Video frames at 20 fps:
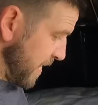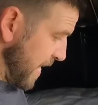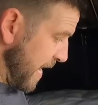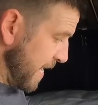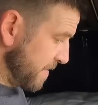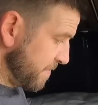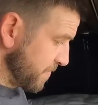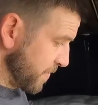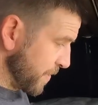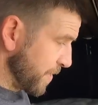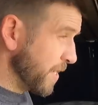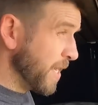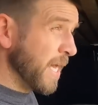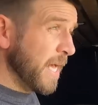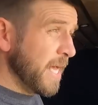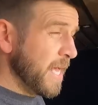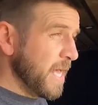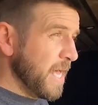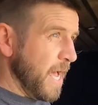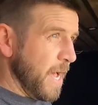to Haven
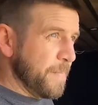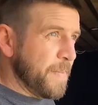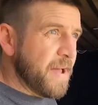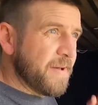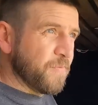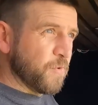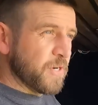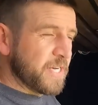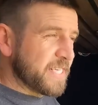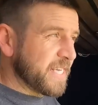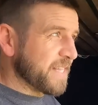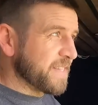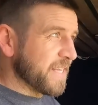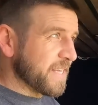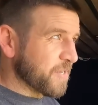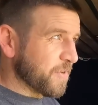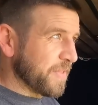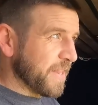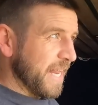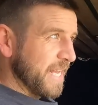I may have already said
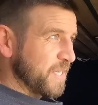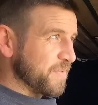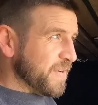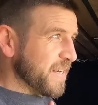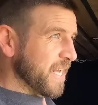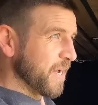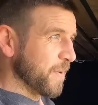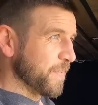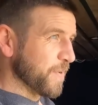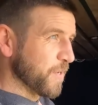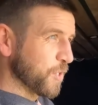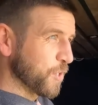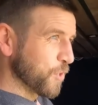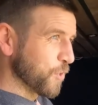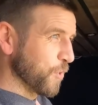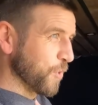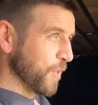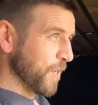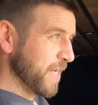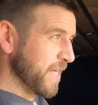this on the last video, I'm not
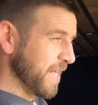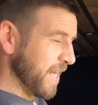sure.